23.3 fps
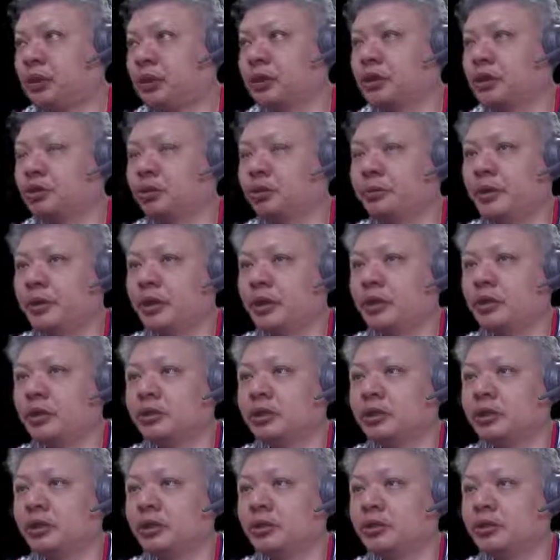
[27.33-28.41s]
This will be a
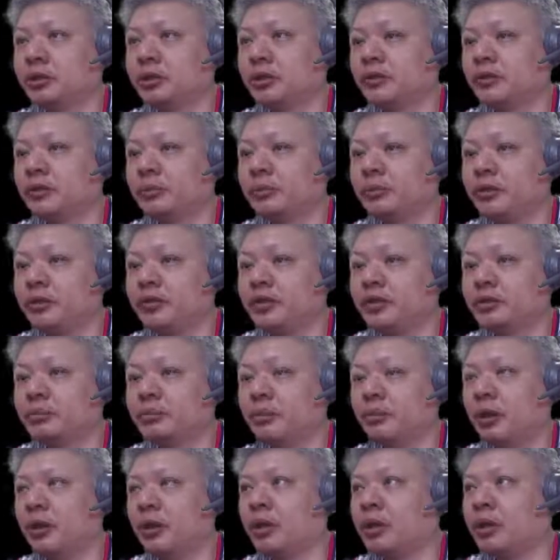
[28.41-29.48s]
continuation of the previous
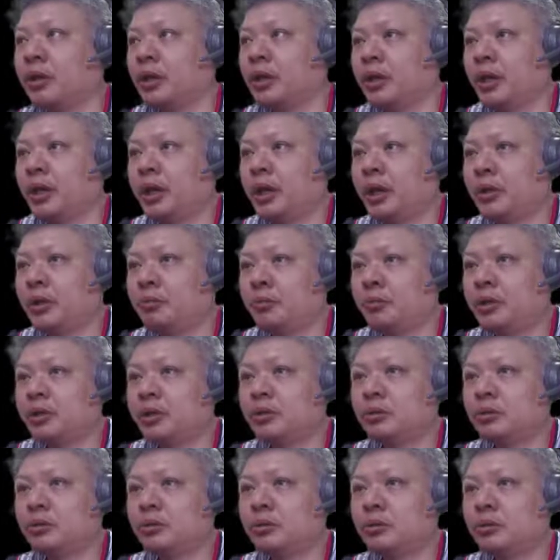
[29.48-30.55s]
board, and
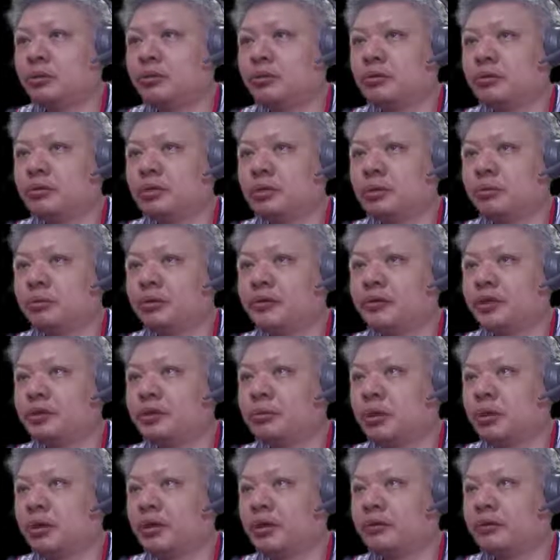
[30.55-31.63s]
please do go through the previous
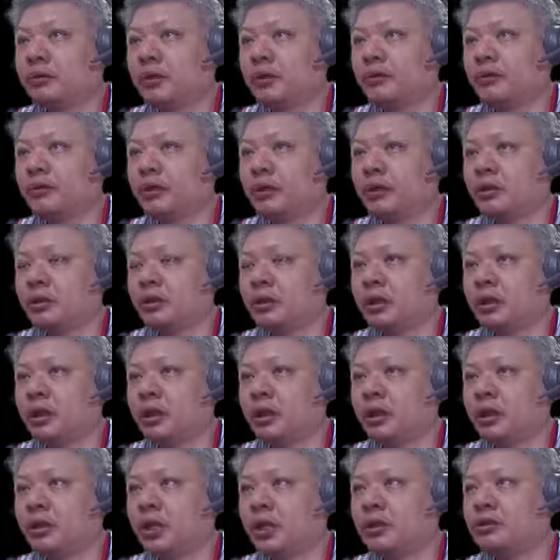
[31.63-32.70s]
board if you have not
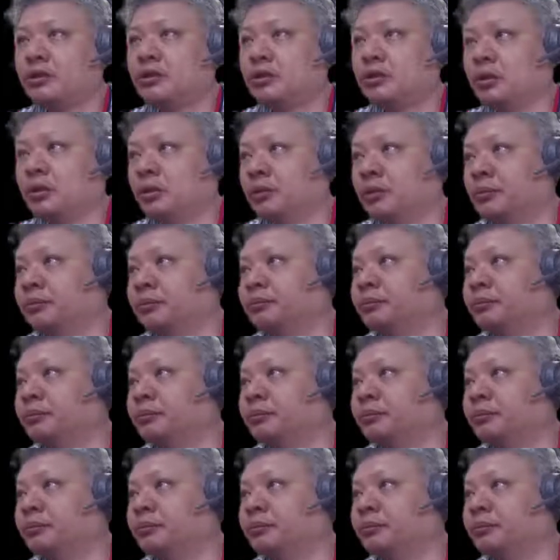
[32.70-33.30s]
done so.